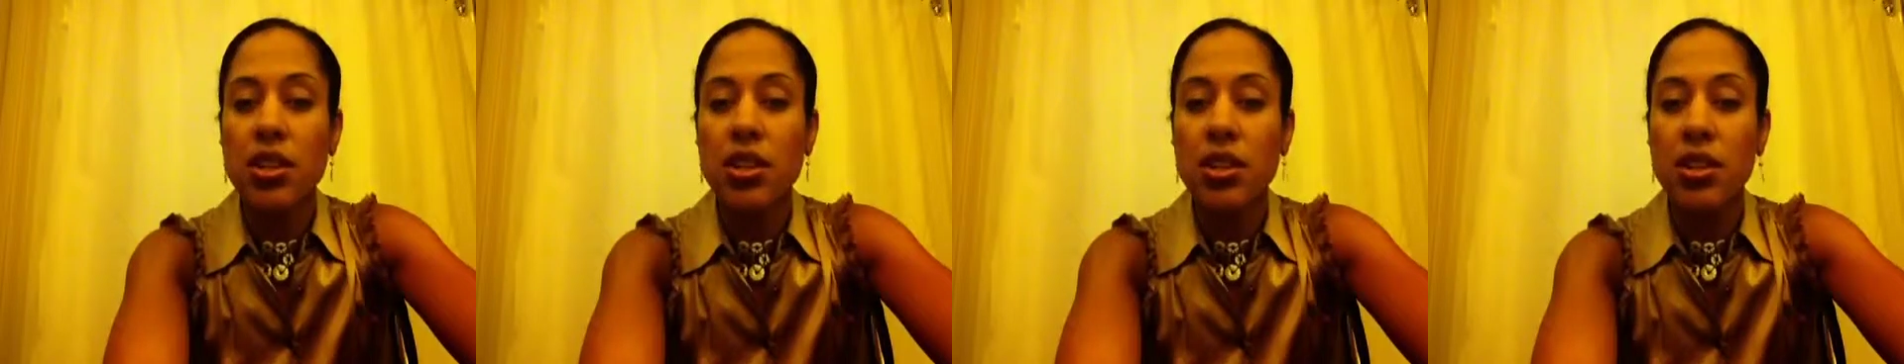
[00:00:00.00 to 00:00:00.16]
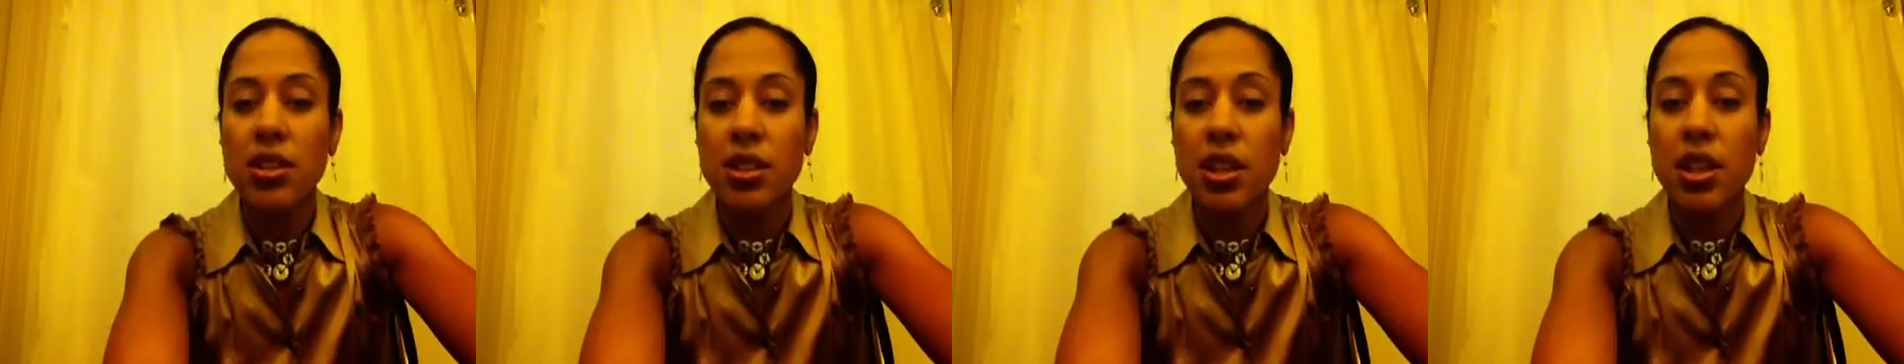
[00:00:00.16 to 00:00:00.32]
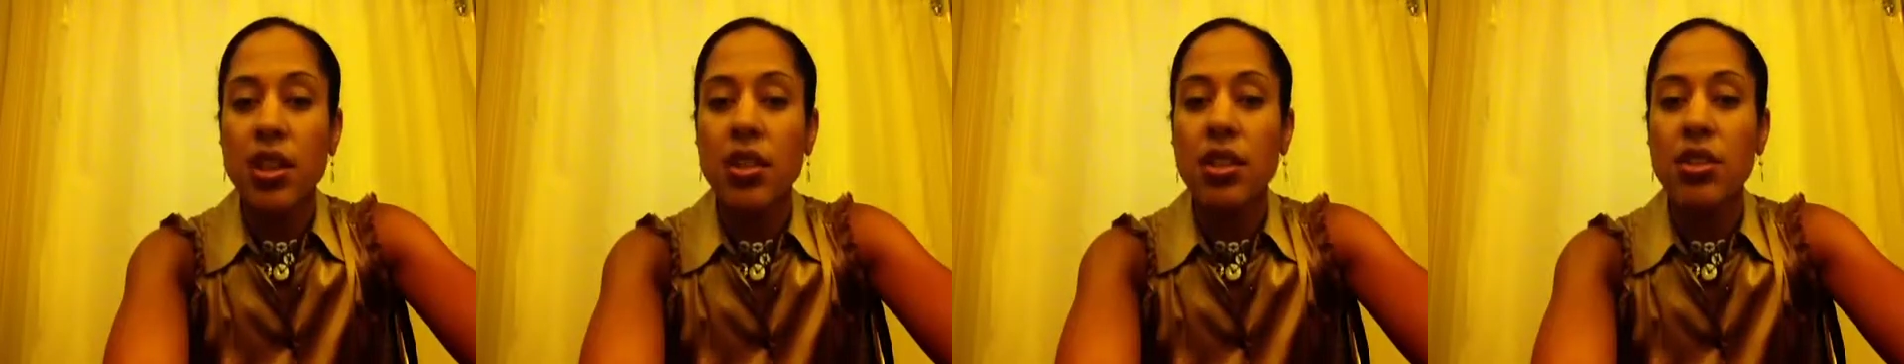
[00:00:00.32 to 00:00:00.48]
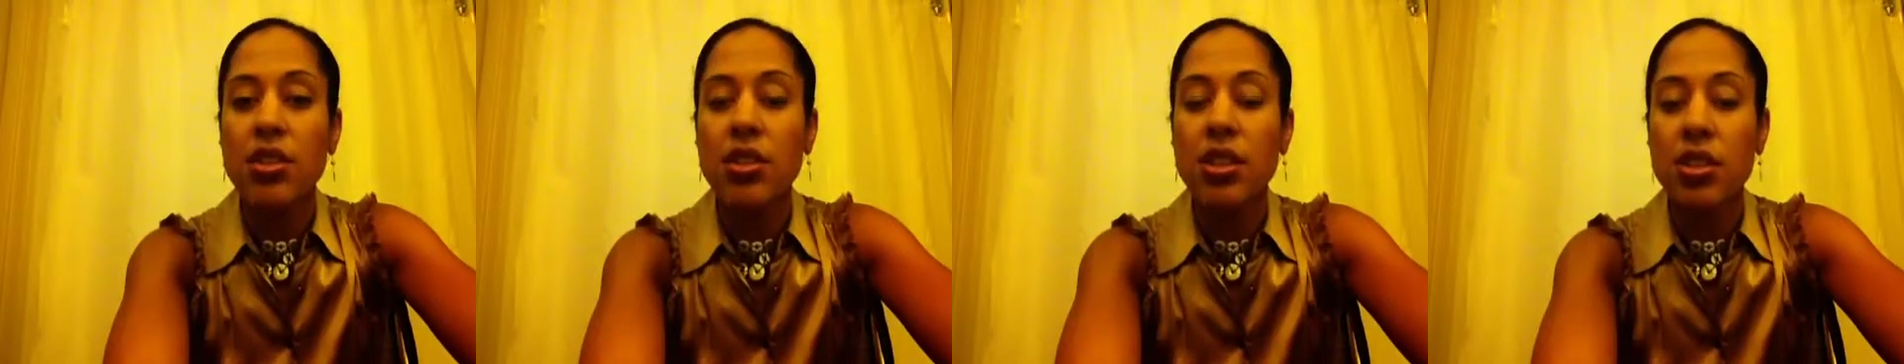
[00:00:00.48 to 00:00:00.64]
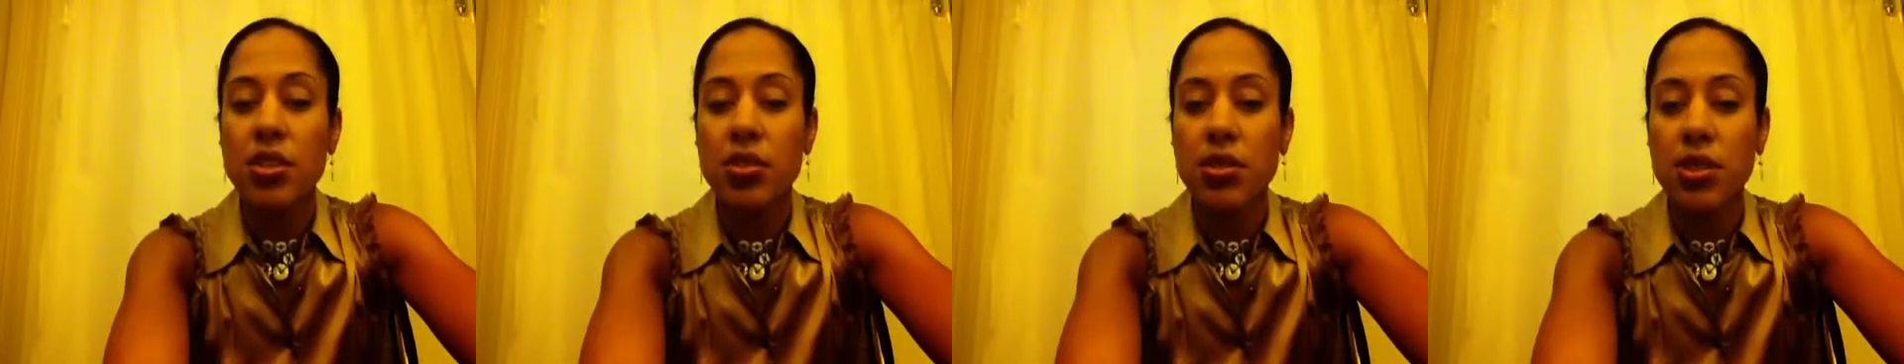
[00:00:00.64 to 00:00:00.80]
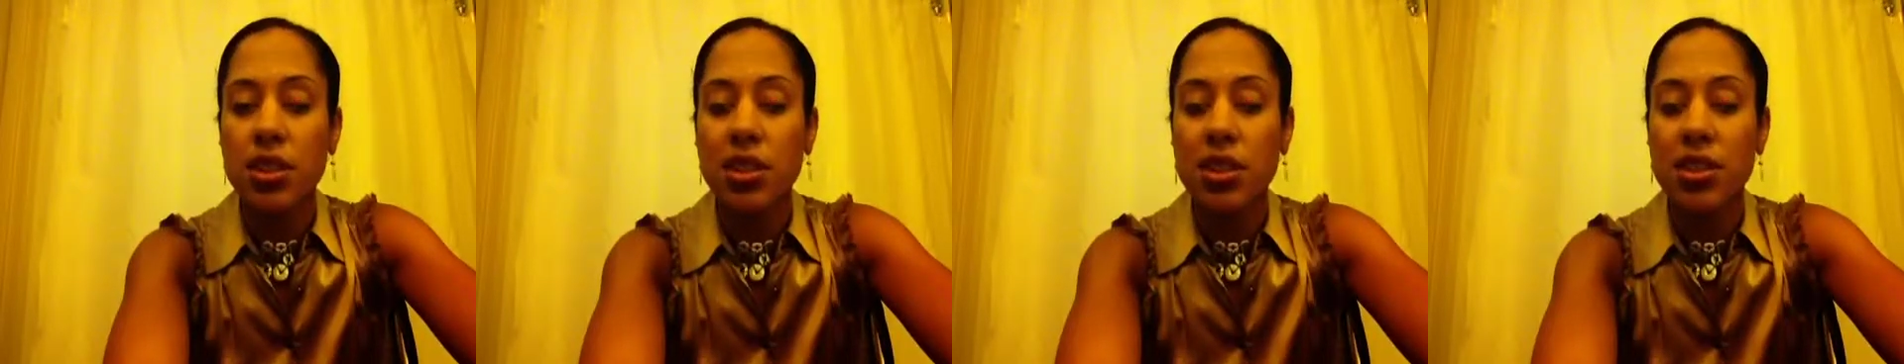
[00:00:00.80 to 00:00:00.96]
say this
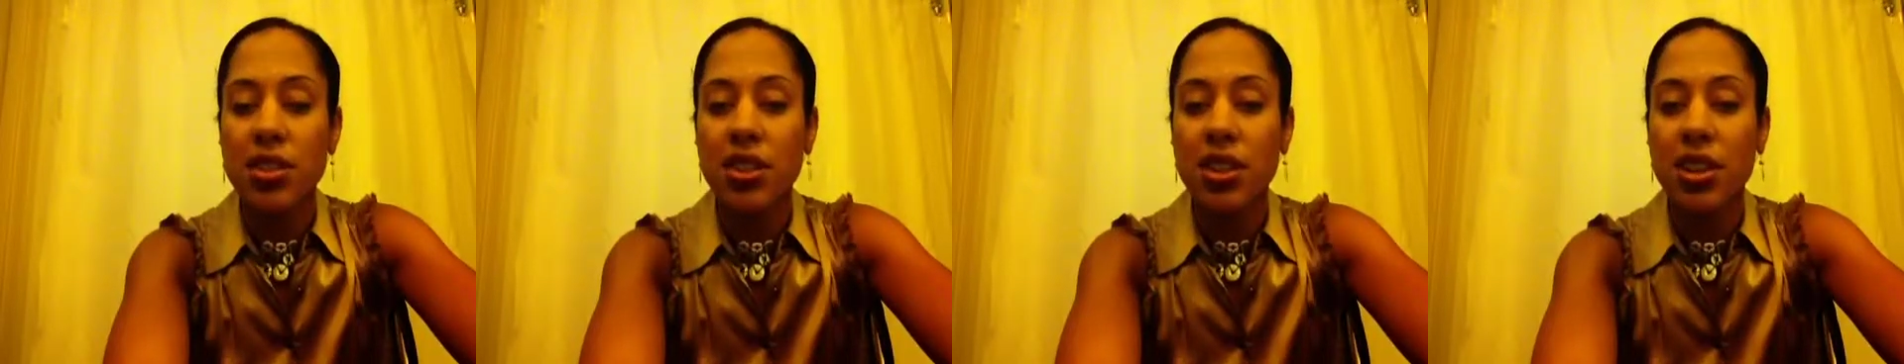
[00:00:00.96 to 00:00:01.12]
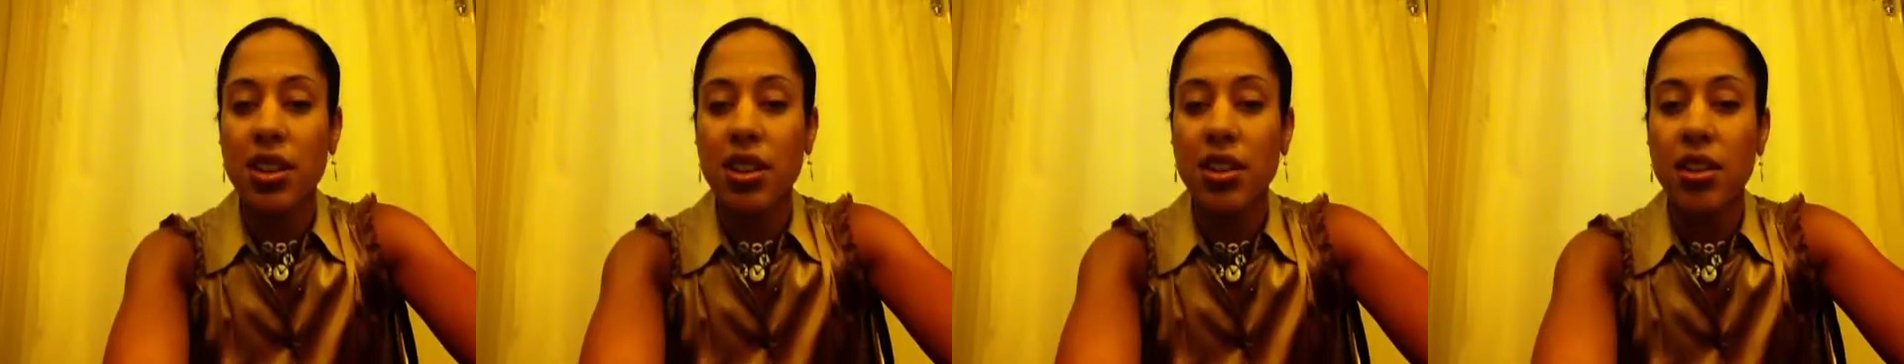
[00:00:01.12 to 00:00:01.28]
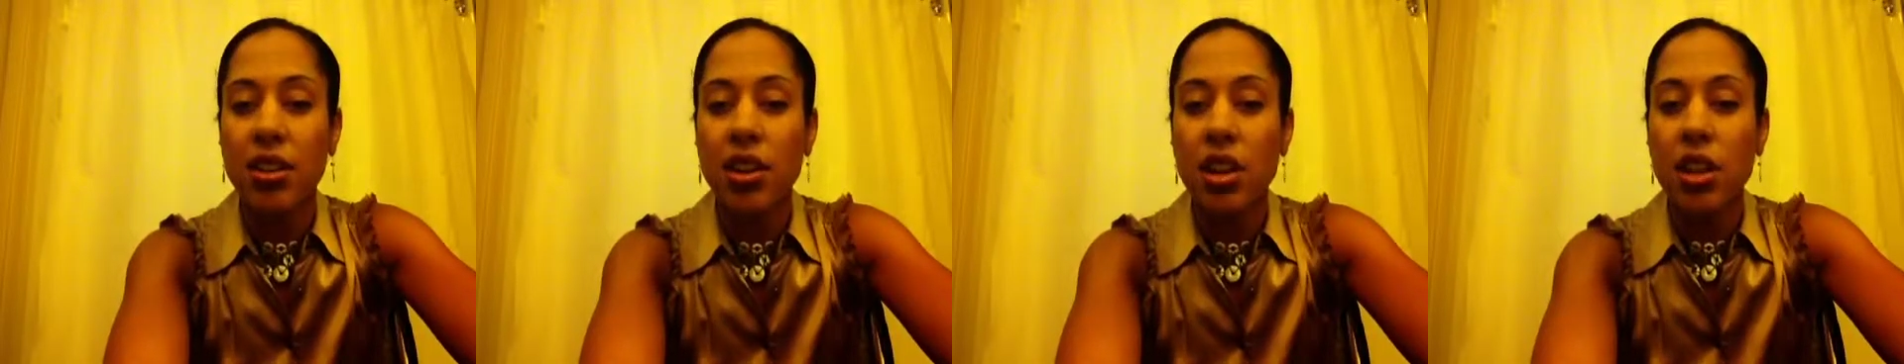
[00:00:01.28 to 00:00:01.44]
to a student.